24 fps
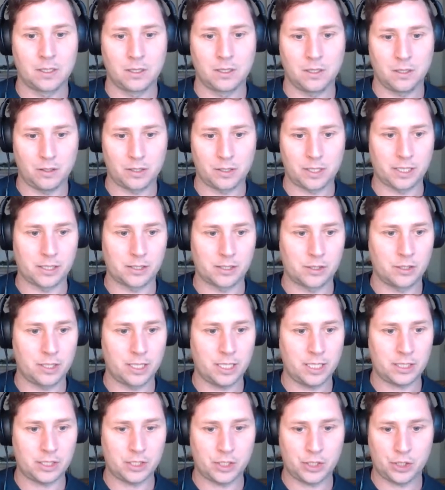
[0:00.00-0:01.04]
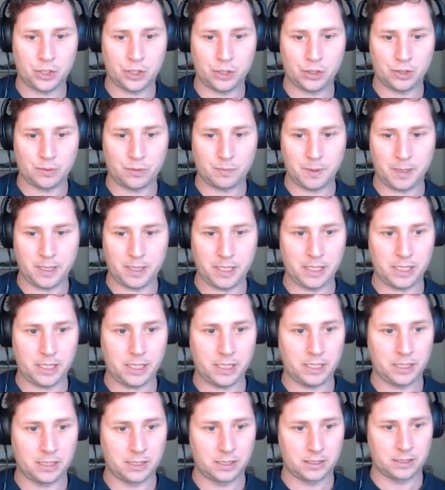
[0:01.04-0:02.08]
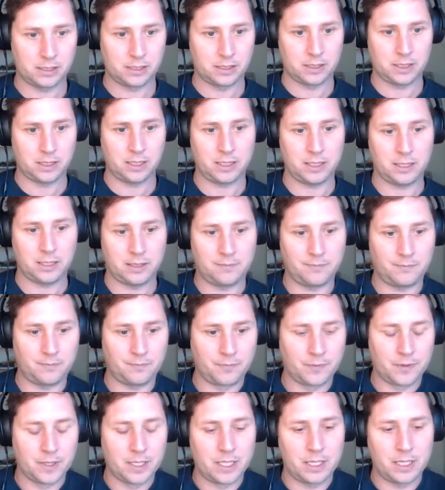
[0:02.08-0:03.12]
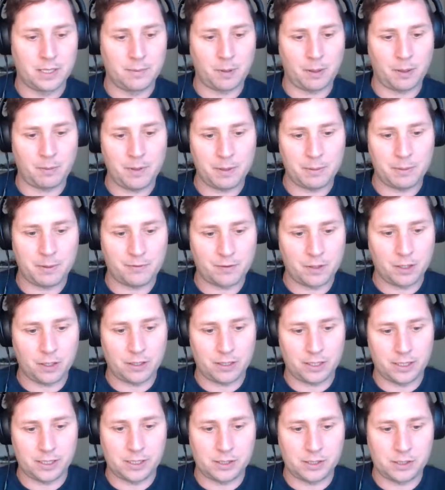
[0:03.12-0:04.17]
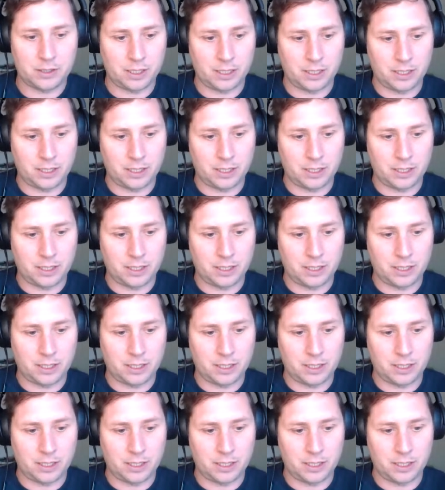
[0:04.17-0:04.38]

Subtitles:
Okay. So that should be. The problem that we've got is